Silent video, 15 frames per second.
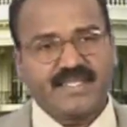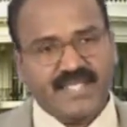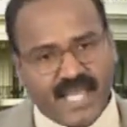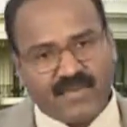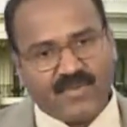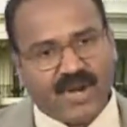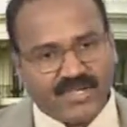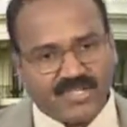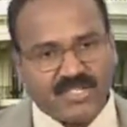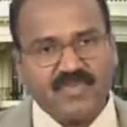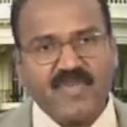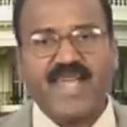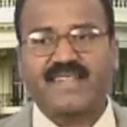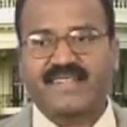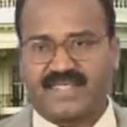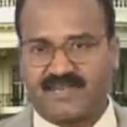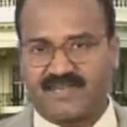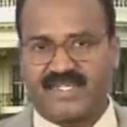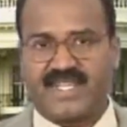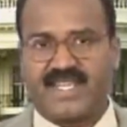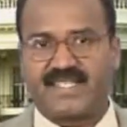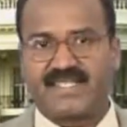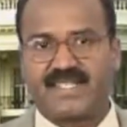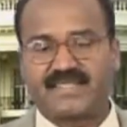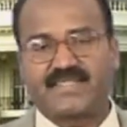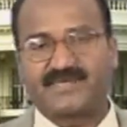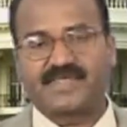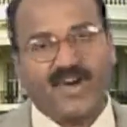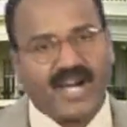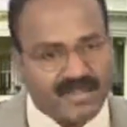They want to make some
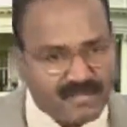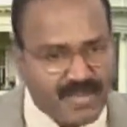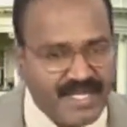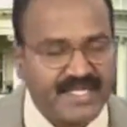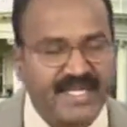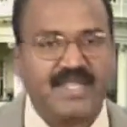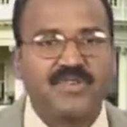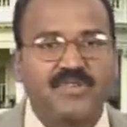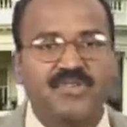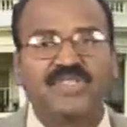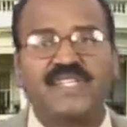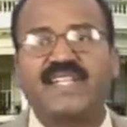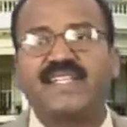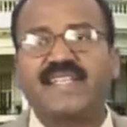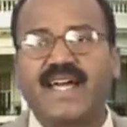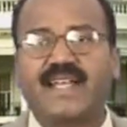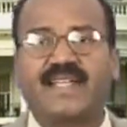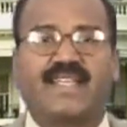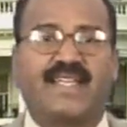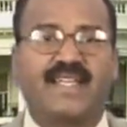changes for better use in their